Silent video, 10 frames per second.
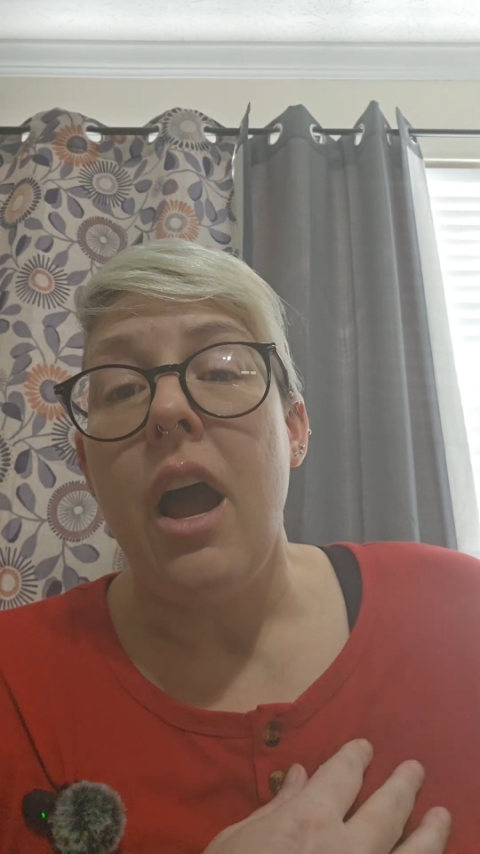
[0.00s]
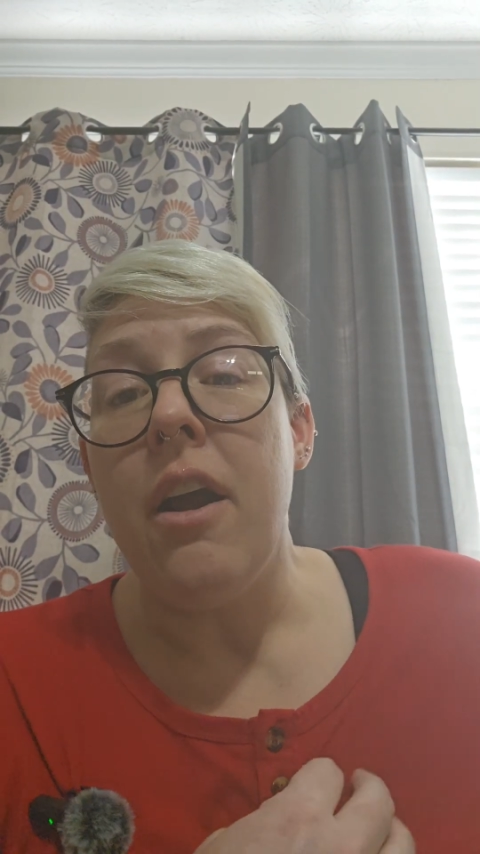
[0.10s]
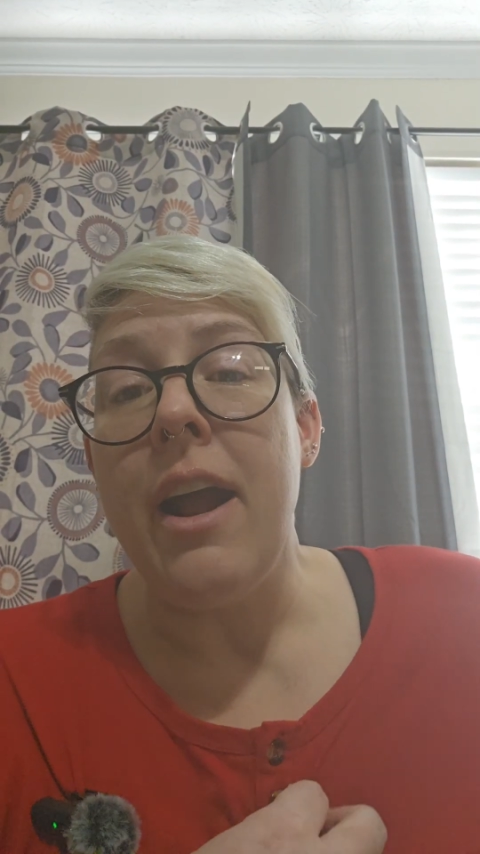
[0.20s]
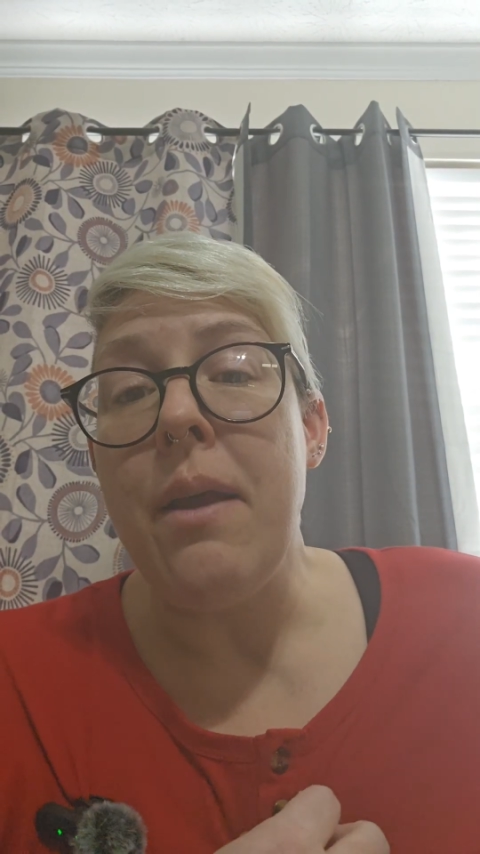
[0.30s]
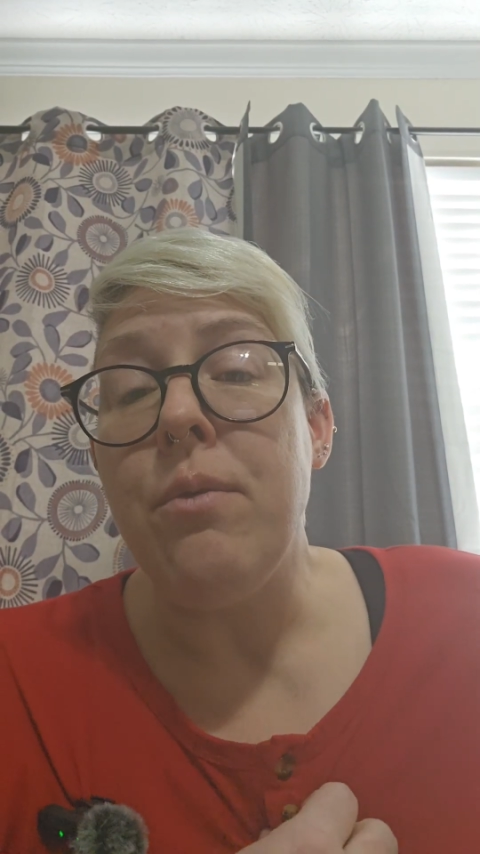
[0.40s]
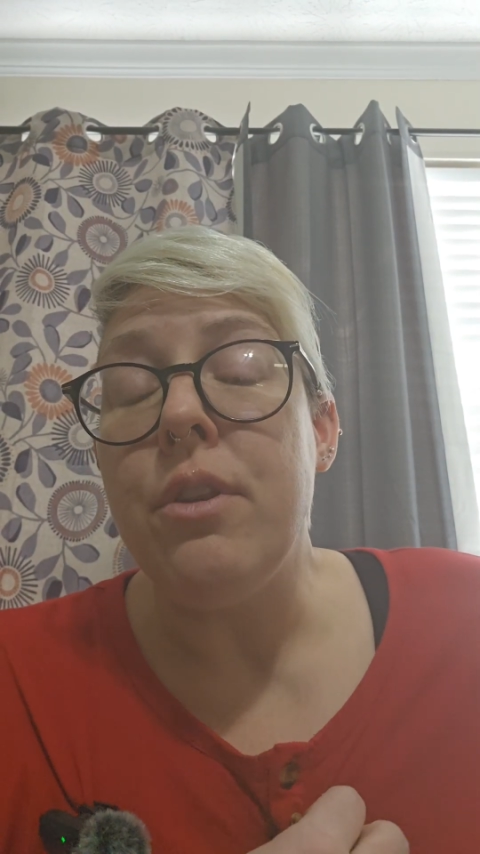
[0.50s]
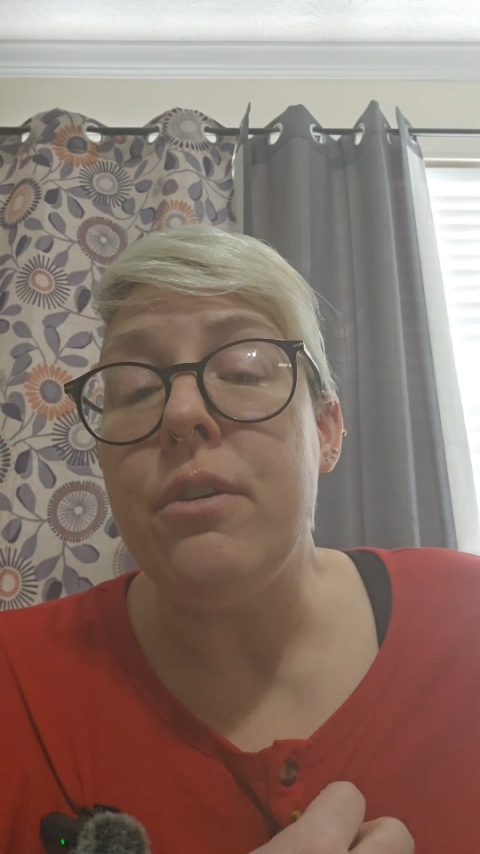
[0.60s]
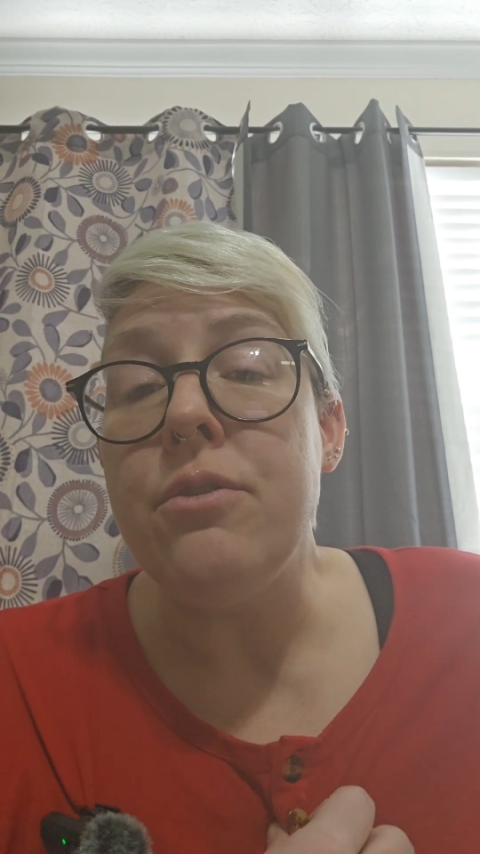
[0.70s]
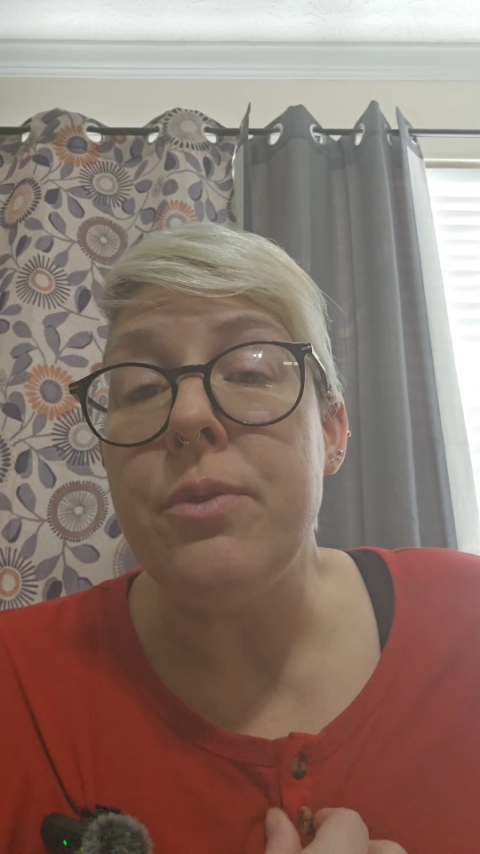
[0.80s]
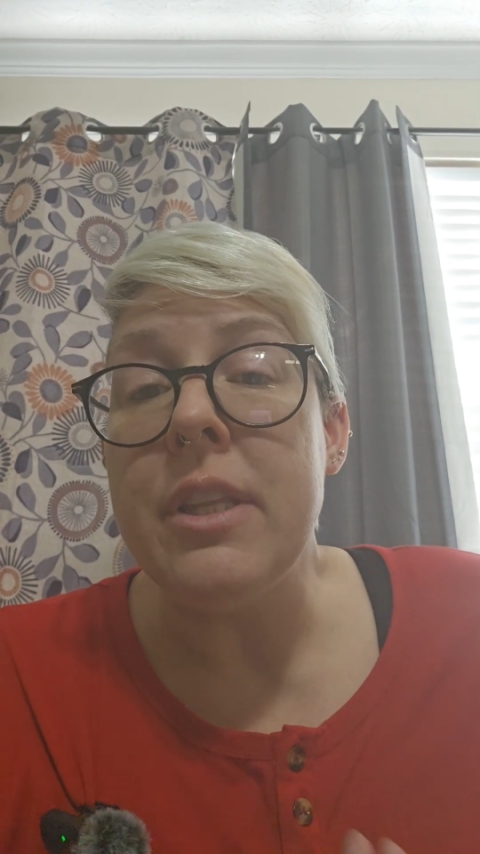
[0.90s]
All right. Well,
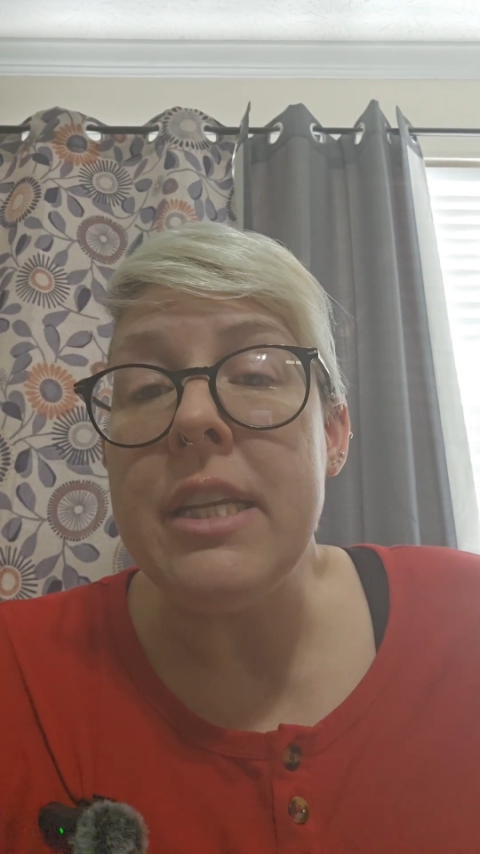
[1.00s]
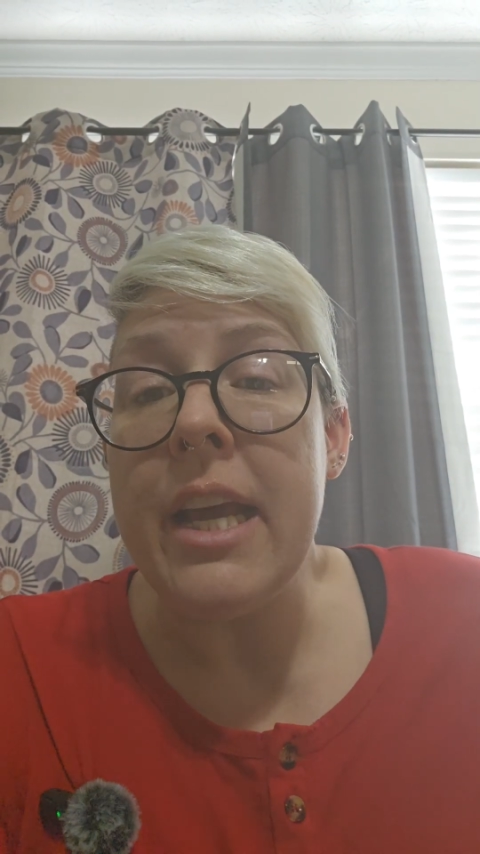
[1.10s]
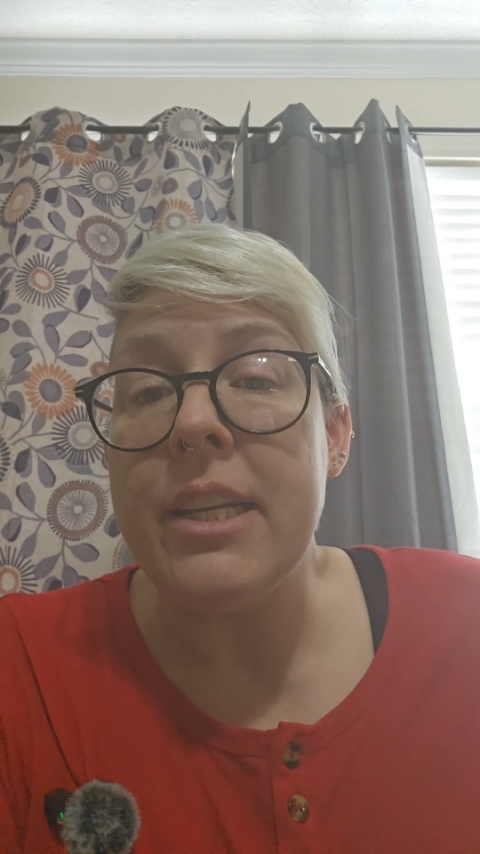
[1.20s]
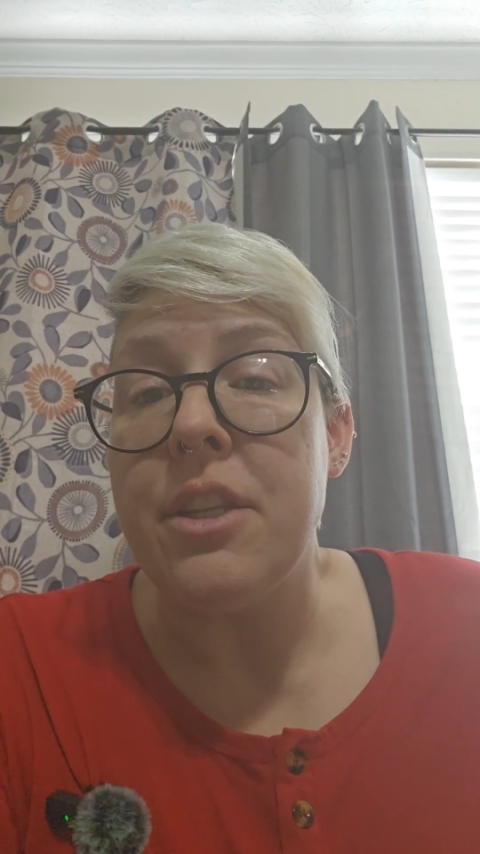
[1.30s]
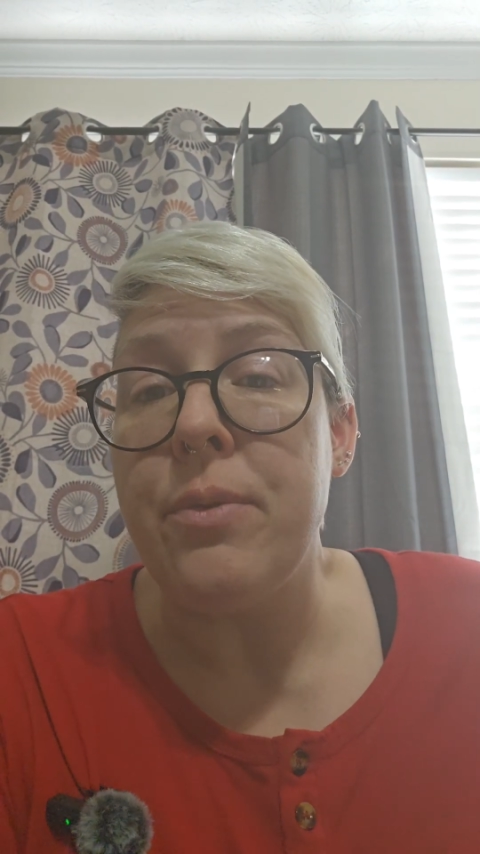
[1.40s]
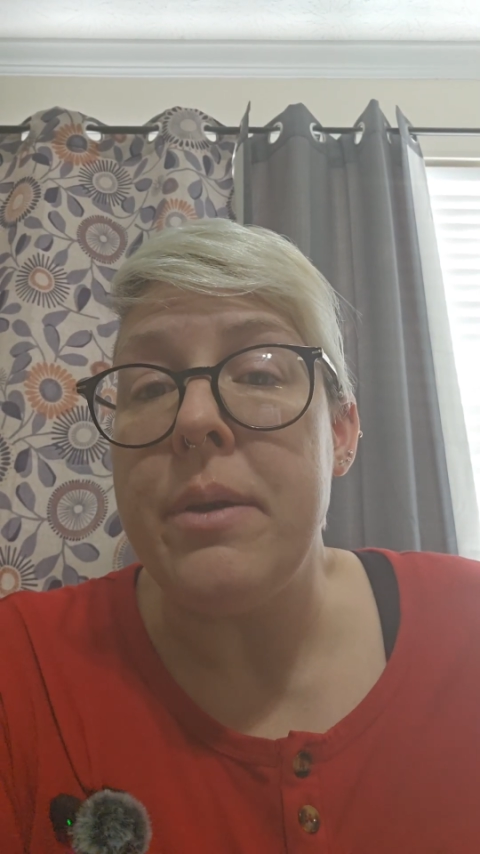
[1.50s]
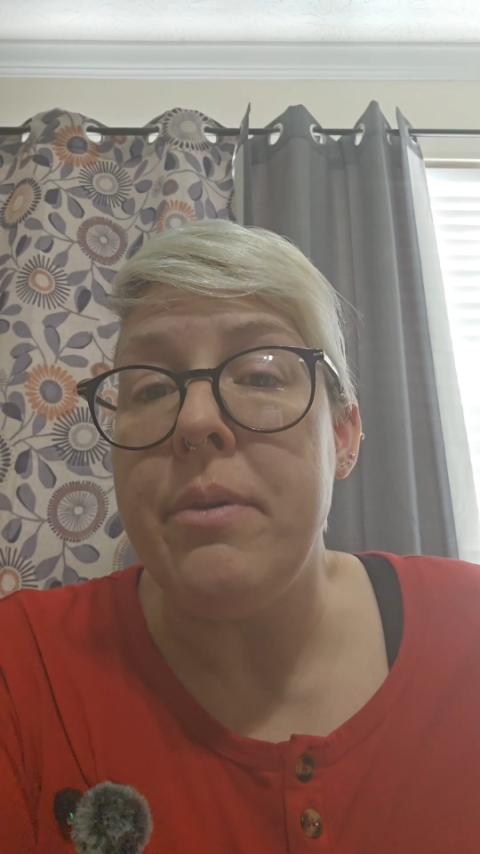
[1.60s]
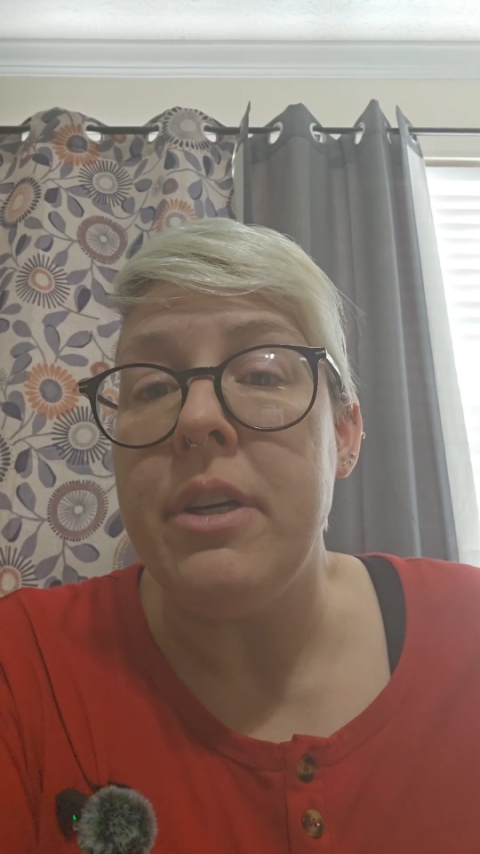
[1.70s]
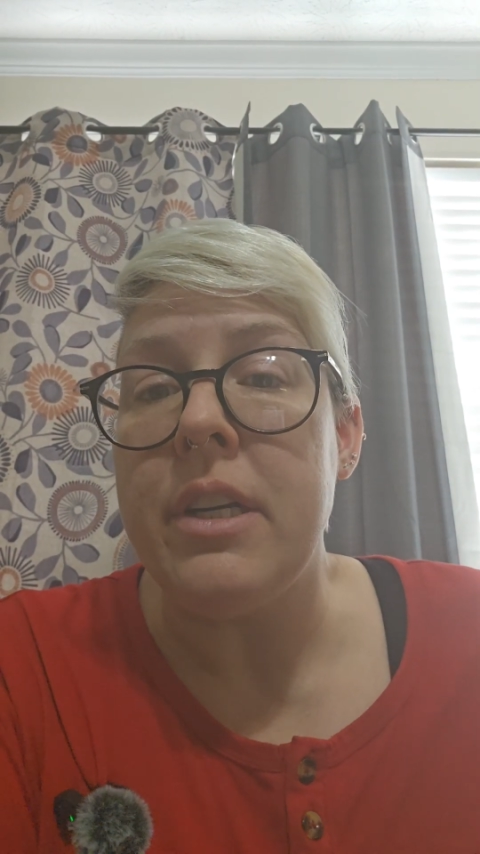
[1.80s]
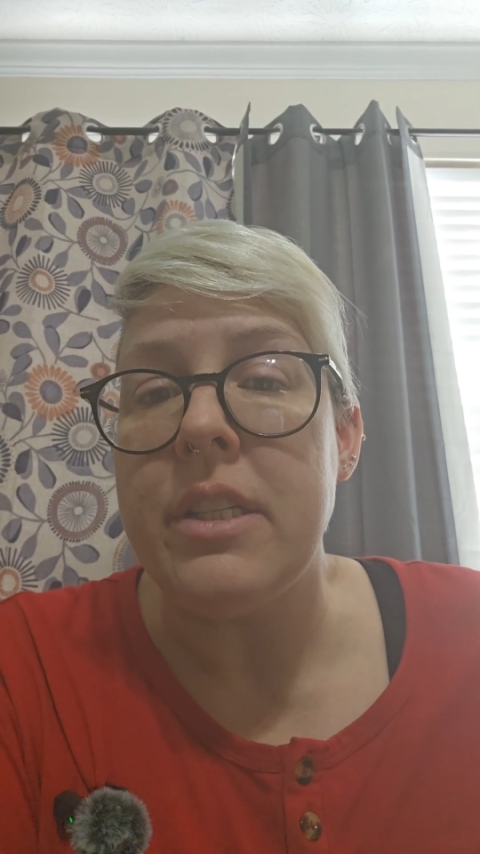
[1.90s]
those were the next three
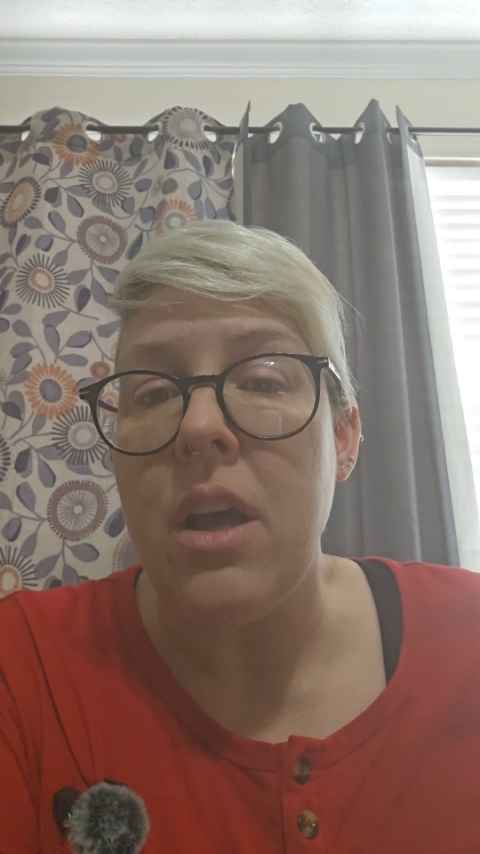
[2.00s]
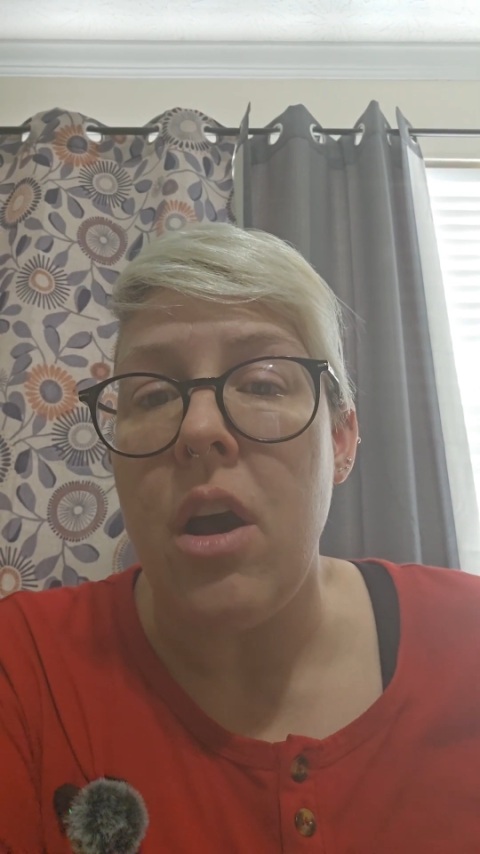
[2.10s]
books